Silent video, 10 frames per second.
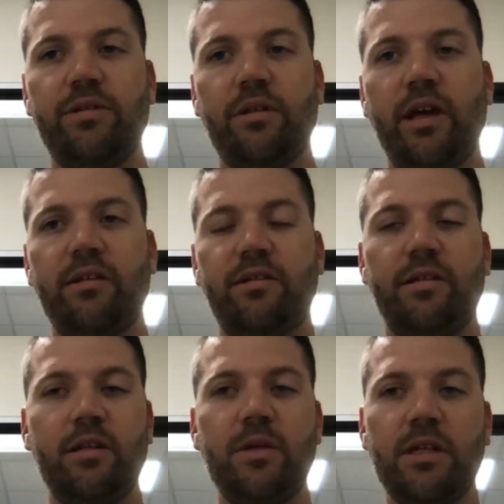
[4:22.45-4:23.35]
So that's
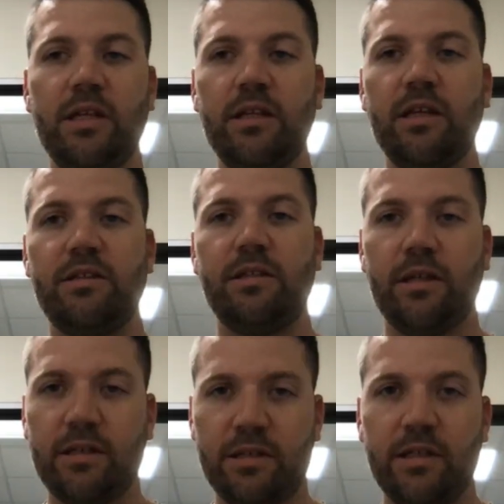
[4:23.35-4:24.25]
CBD, that's
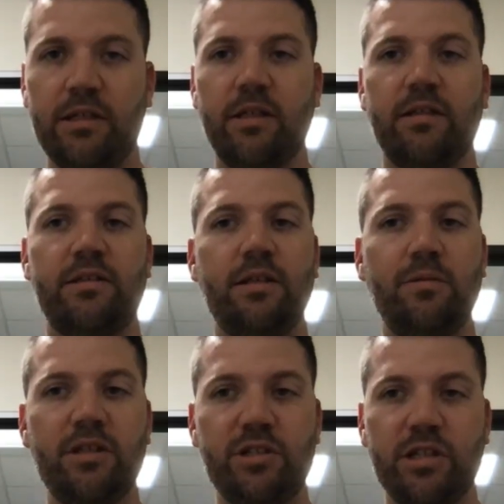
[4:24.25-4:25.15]
THC, that's
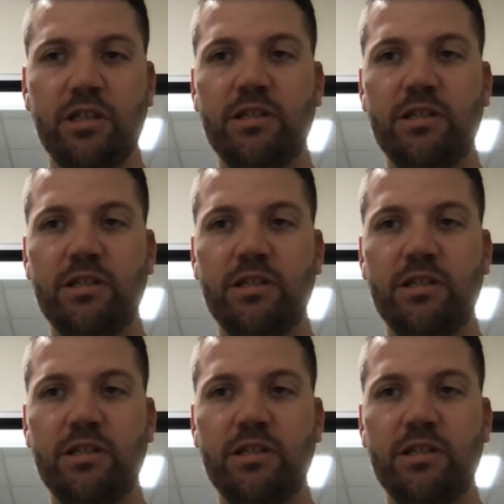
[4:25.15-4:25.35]
CBG,